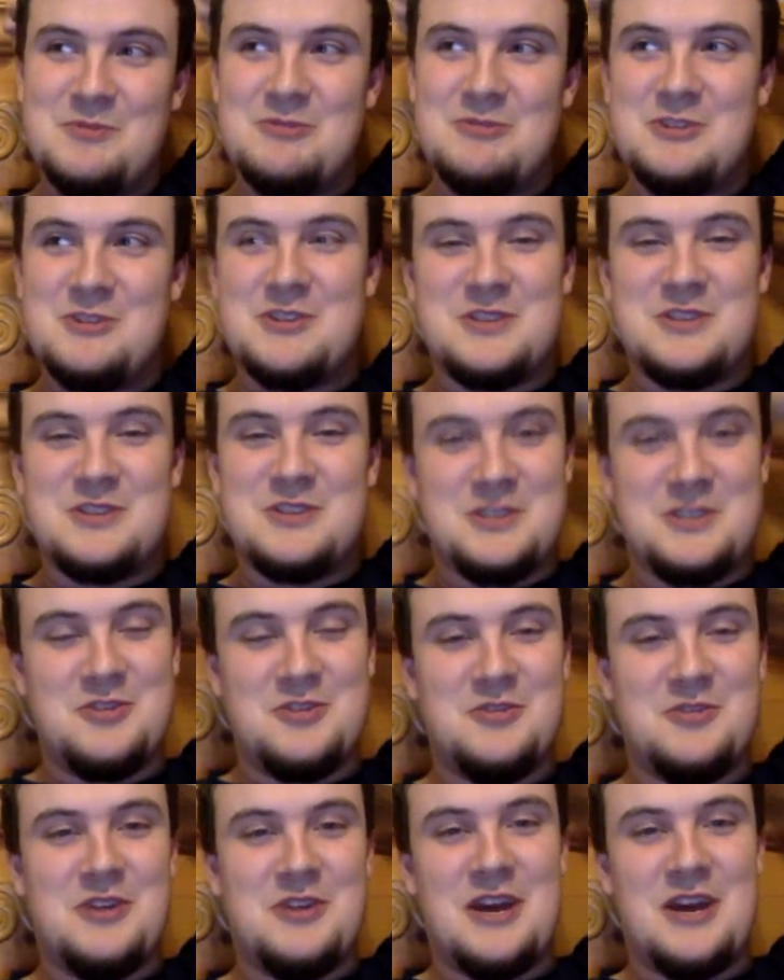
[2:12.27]
just these
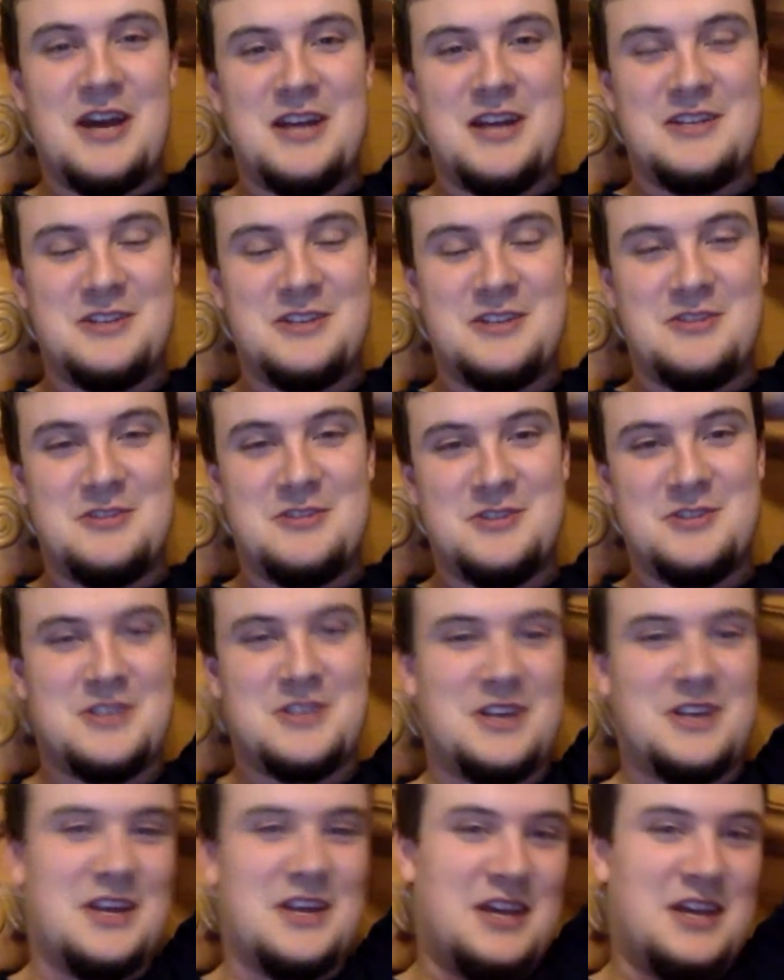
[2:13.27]
two guys that are
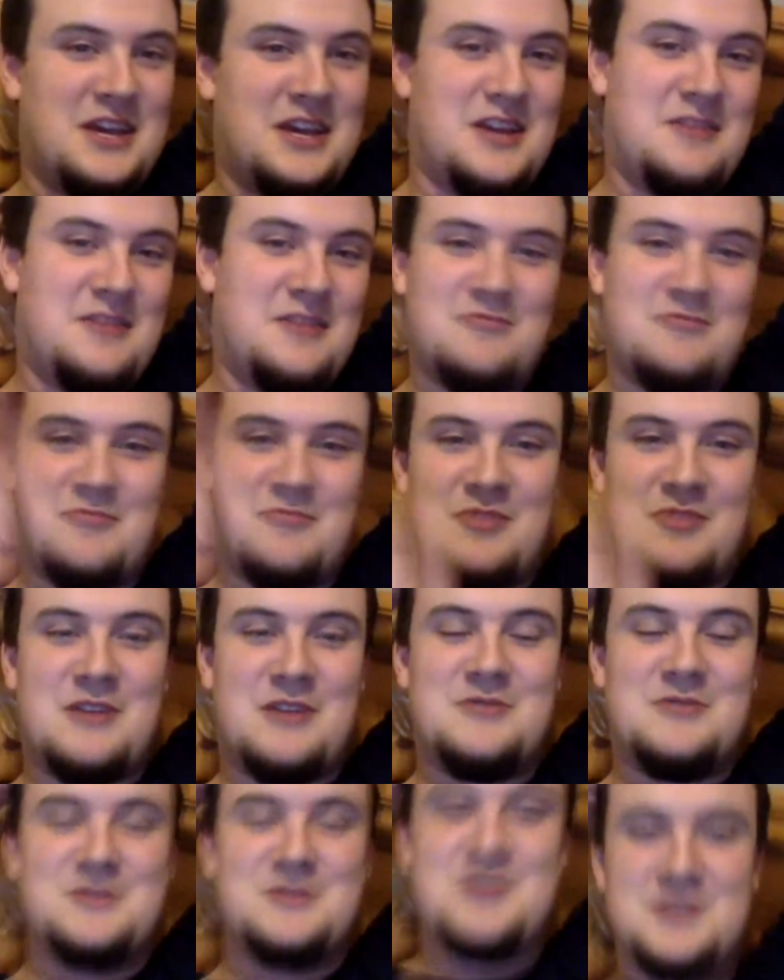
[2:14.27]
just like, hey,
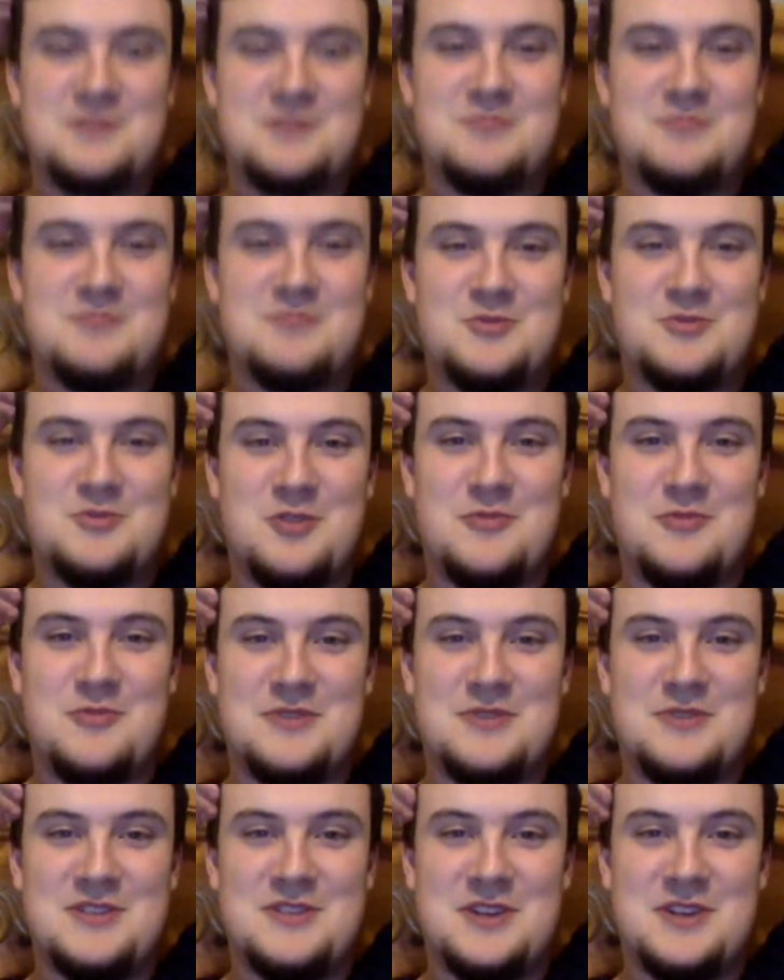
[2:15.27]
browse some
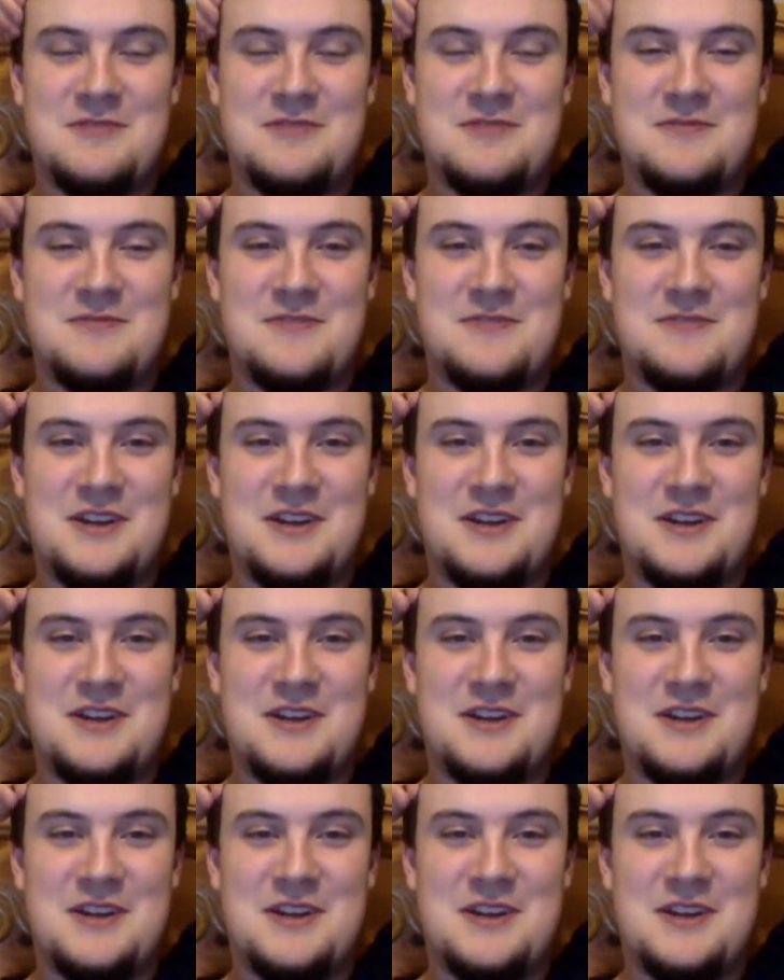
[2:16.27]
trauma stuff,